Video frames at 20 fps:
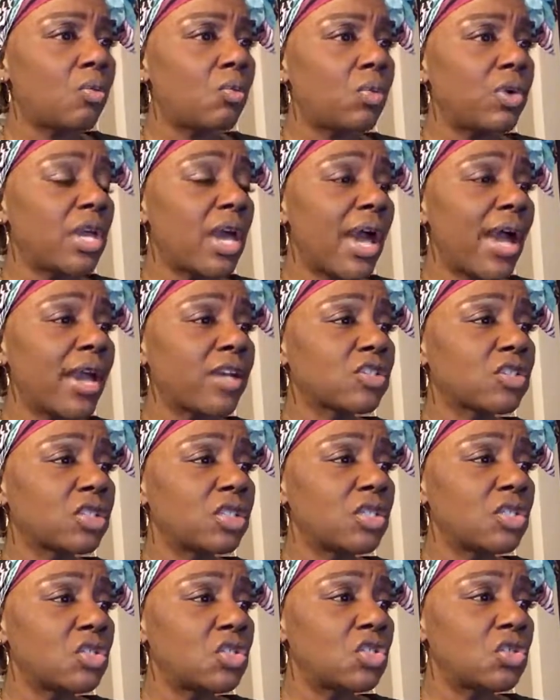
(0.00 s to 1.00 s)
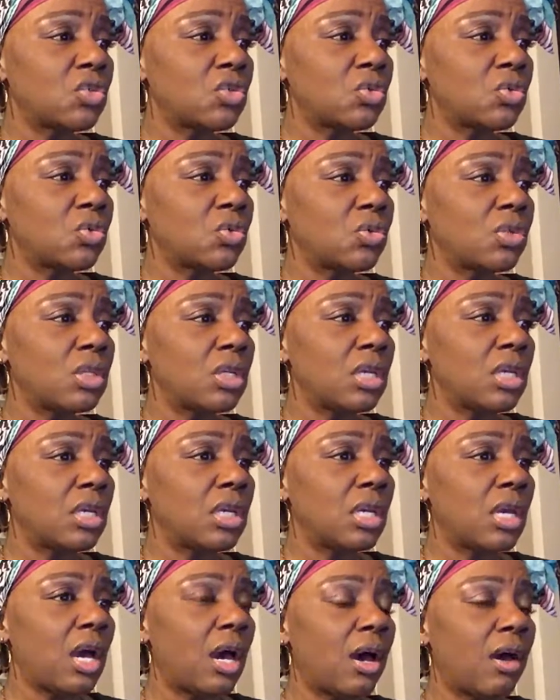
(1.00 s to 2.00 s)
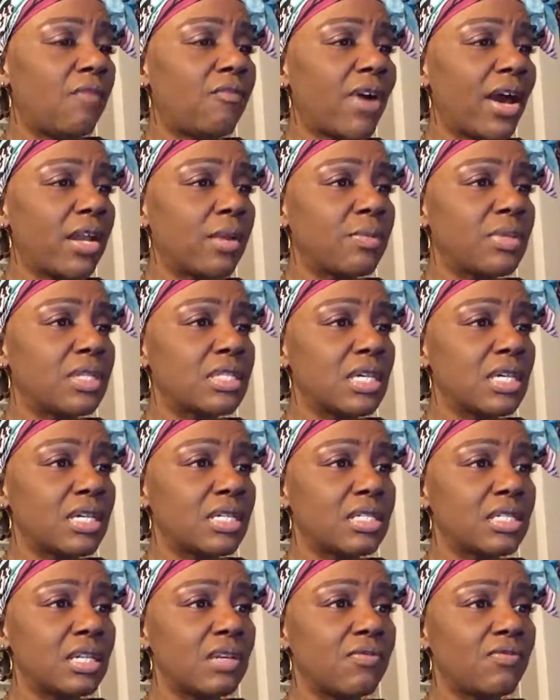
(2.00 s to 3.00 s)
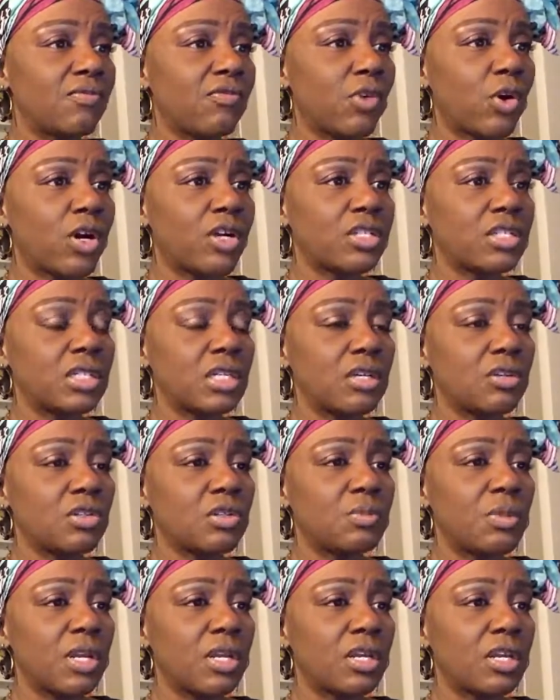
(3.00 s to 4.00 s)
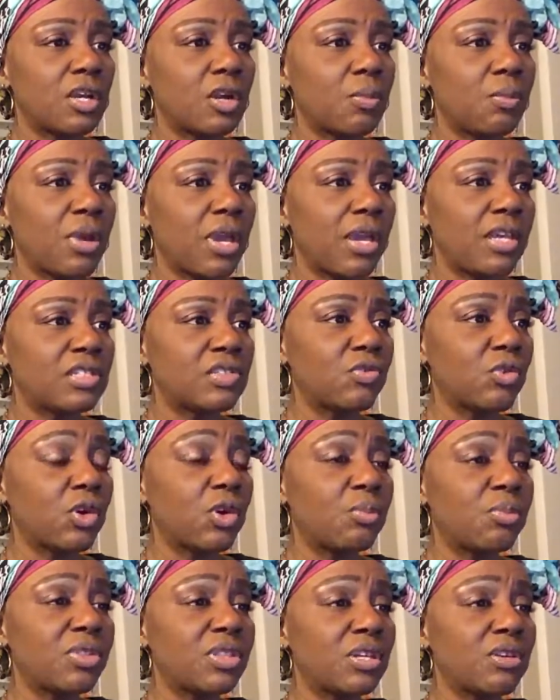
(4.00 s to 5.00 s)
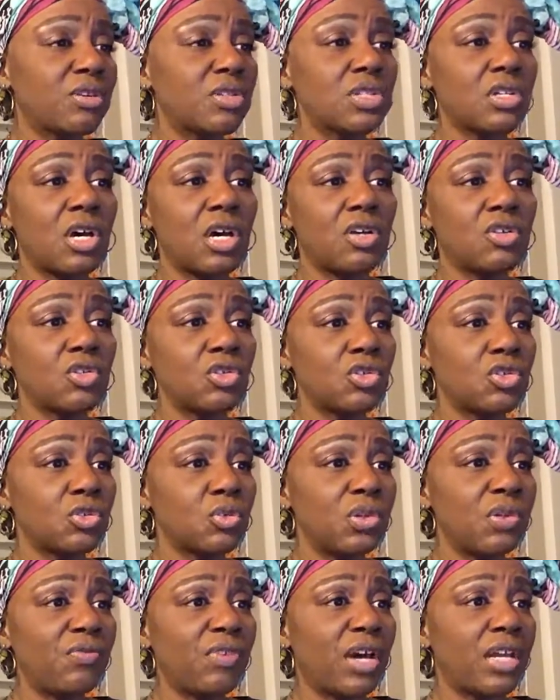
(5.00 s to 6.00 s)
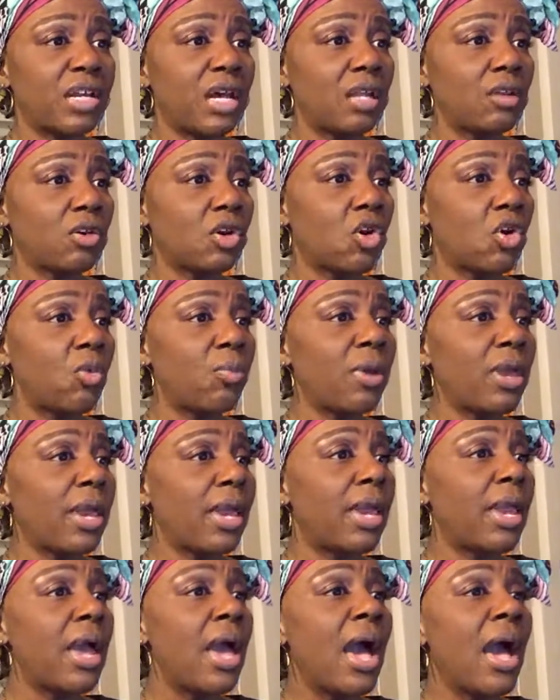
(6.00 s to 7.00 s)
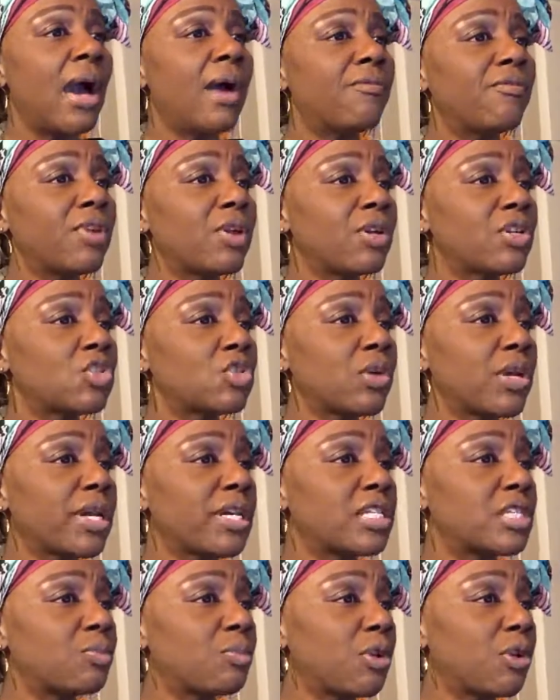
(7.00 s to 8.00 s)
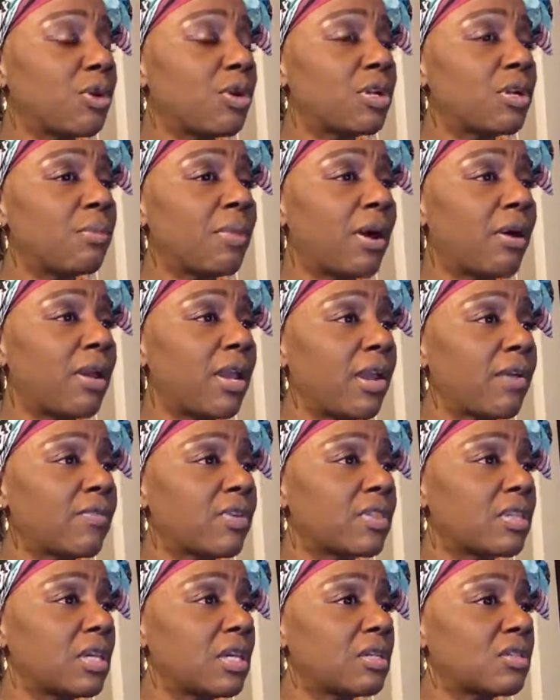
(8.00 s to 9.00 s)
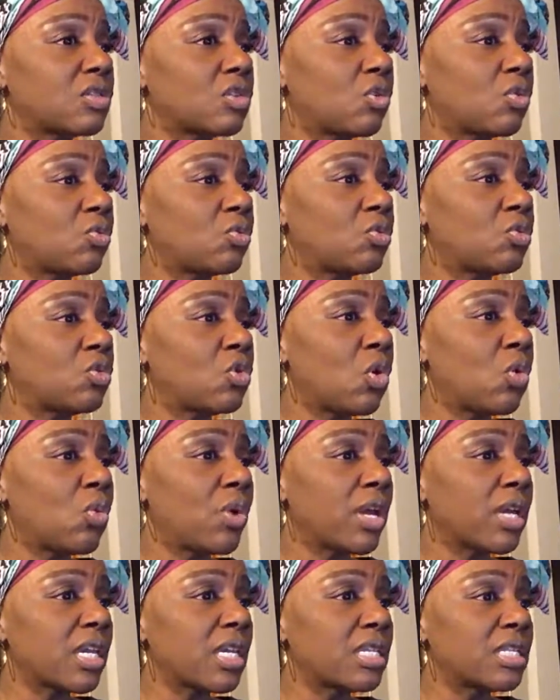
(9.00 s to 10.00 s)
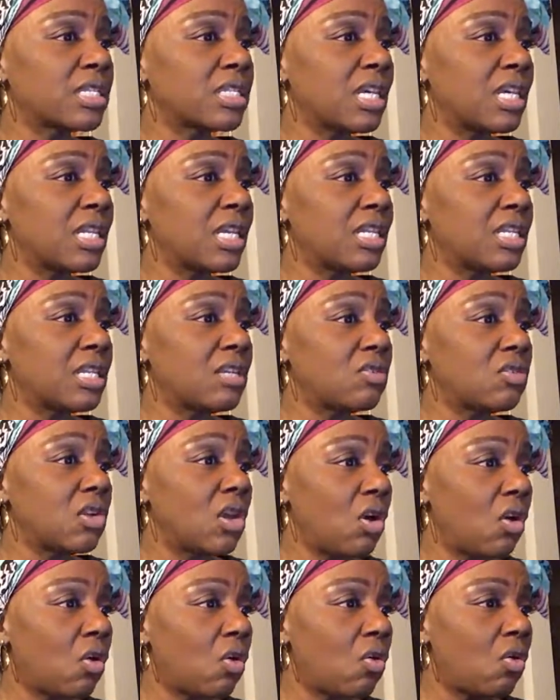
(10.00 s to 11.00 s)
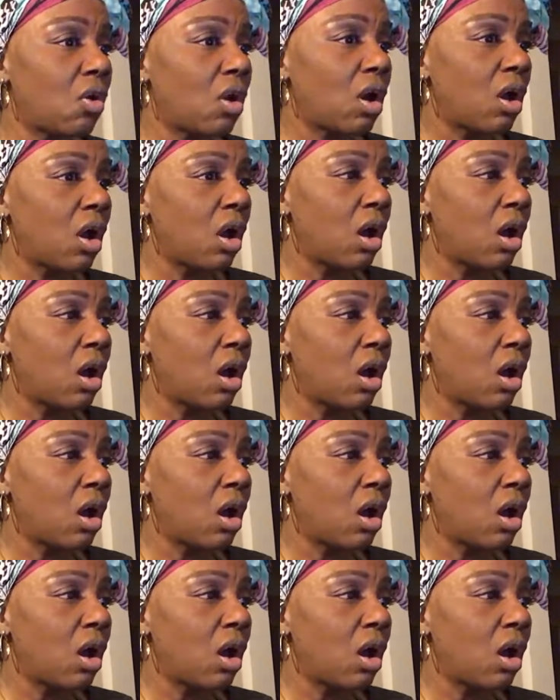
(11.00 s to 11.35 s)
We actually do the vitamin testing for our seniors. Medicare pays for it, but there is a $125 copay. I'm very transparent about everything, so no one can say they didn't know.